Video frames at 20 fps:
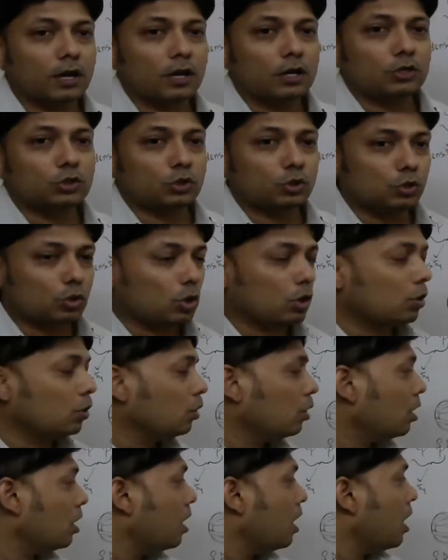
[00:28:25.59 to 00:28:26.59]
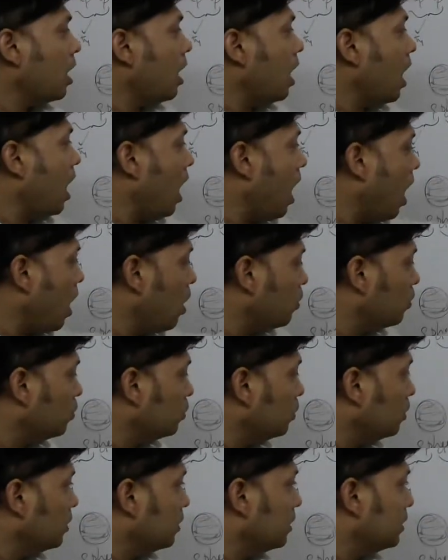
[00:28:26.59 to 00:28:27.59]
to know
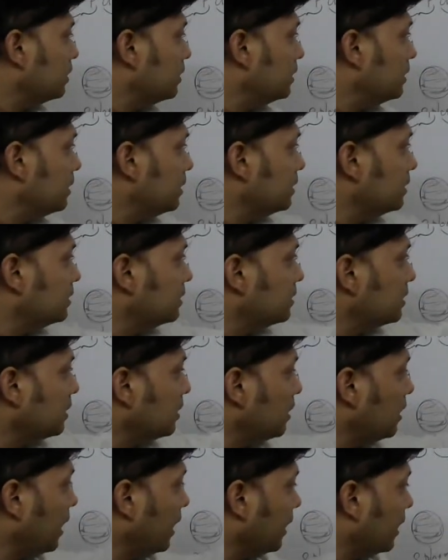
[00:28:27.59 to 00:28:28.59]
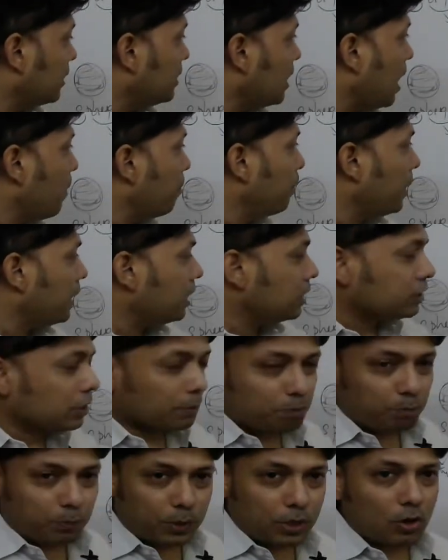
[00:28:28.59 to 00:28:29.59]
how this like a dumbbell
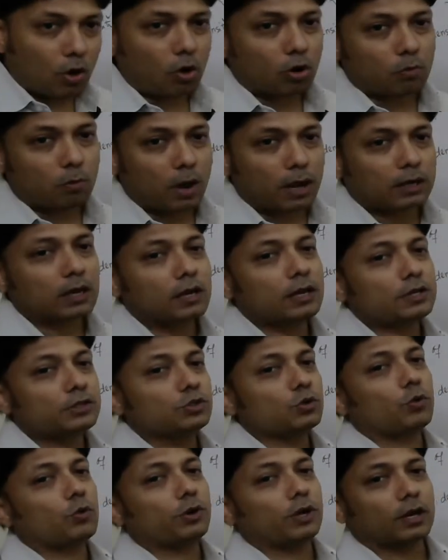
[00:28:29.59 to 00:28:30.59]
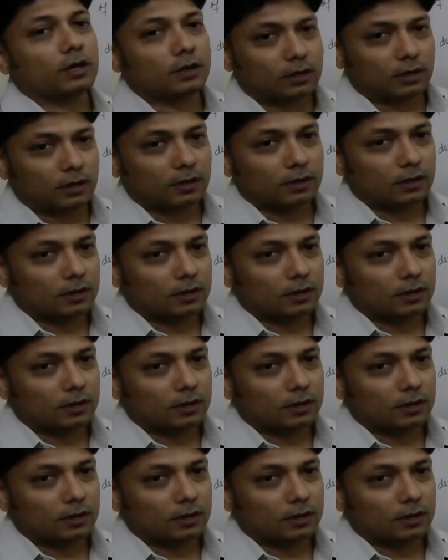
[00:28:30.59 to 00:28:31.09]
shaped p orbital is oriented.